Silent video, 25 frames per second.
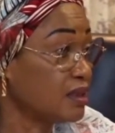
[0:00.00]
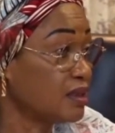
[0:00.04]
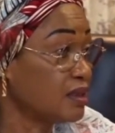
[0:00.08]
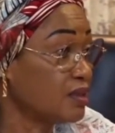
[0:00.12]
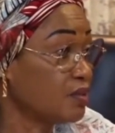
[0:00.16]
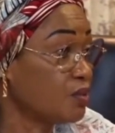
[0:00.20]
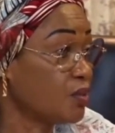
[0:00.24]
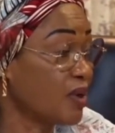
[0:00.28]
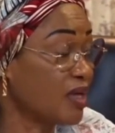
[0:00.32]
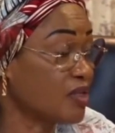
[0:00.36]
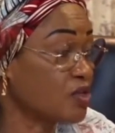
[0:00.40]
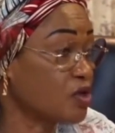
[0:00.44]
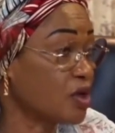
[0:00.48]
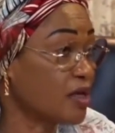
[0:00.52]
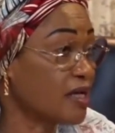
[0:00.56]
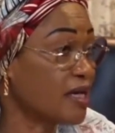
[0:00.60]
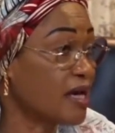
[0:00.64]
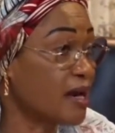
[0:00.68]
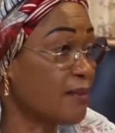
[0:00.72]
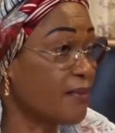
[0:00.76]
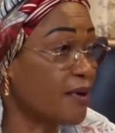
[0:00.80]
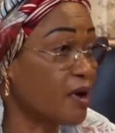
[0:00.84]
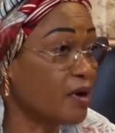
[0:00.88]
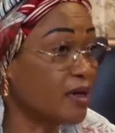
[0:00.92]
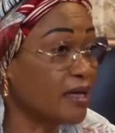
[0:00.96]
We are
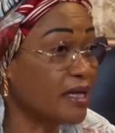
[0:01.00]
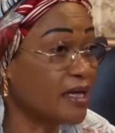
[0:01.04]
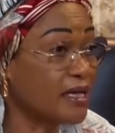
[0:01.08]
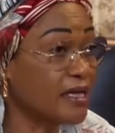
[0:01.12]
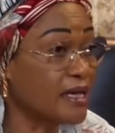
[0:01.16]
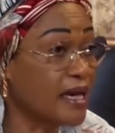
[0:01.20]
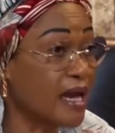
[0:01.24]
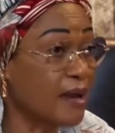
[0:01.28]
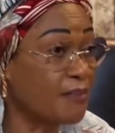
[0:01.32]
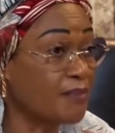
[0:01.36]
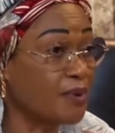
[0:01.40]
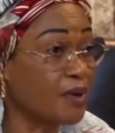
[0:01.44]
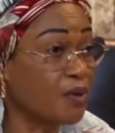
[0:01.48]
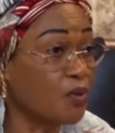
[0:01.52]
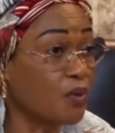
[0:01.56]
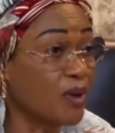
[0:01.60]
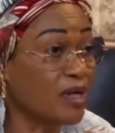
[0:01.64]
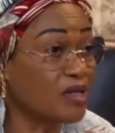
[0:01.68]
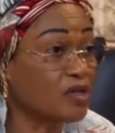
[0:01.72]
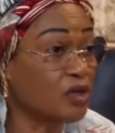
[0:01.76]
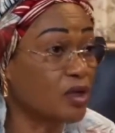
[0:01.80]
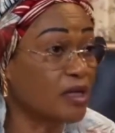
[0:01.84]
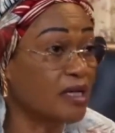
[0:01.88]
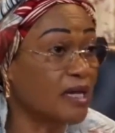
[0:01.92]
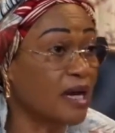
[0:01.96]
talking about kidnapping, we
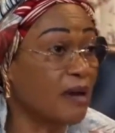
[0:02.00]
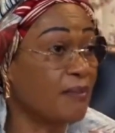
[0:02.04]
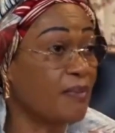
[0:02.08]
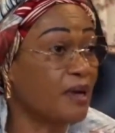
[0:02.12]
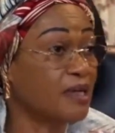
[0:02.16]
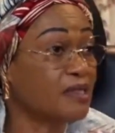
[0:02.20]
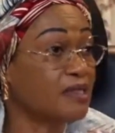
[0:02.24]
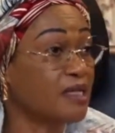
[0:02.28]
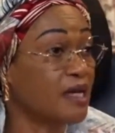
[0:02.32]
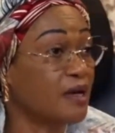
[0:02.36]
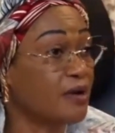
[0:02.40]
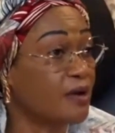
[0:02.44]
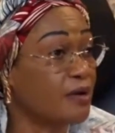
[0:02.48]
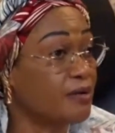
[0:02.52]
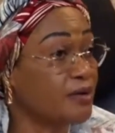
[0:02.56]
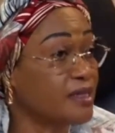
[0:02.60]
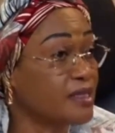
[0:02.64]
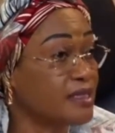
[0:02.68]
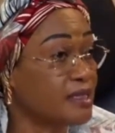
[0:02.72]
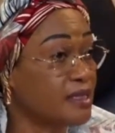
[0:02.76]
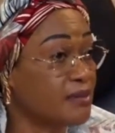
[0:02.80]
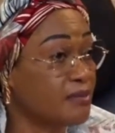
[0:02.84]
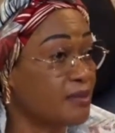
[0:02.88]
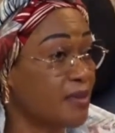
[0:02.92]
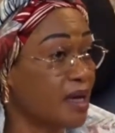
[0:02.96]
are talking about
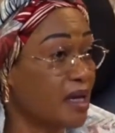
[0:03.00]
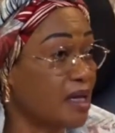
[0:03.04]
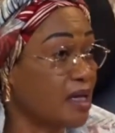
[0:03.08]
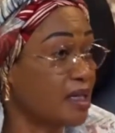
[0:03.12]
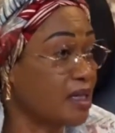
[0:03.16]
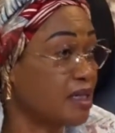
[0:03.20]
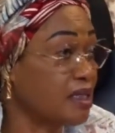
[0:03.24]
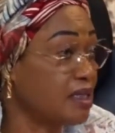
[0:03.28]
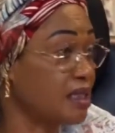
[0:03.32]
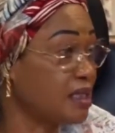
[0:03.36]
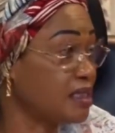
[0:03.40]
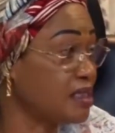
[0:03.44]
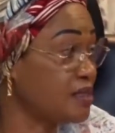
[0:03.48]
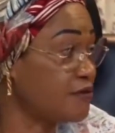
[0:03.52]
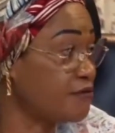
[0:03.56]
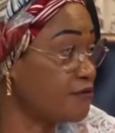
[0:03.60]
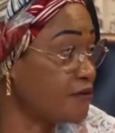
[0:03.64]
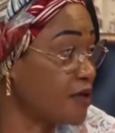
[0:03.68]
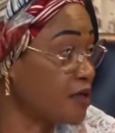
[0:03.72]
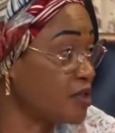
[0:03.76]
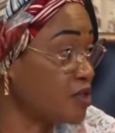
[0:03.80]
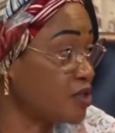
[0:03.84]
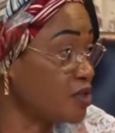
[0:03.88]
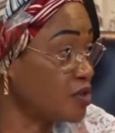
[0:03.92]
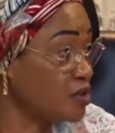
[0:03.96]
terrorism in a
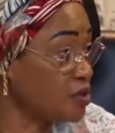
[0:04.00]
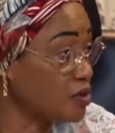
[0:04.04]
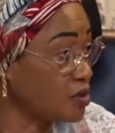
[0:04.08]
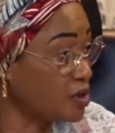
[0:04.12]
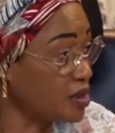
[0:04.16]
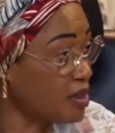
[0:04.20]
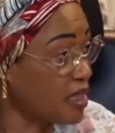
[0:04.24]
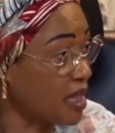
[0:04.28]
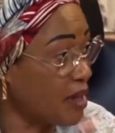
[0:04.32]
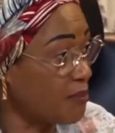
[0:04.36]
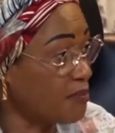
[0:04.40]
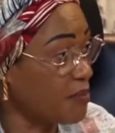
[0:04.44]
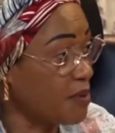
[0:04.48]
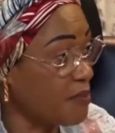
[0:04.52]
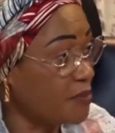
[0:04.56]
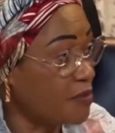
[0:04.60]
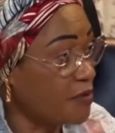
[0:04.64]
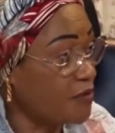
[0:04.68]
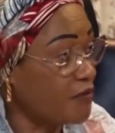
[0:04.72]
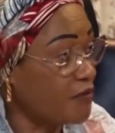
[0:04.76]
different, there are people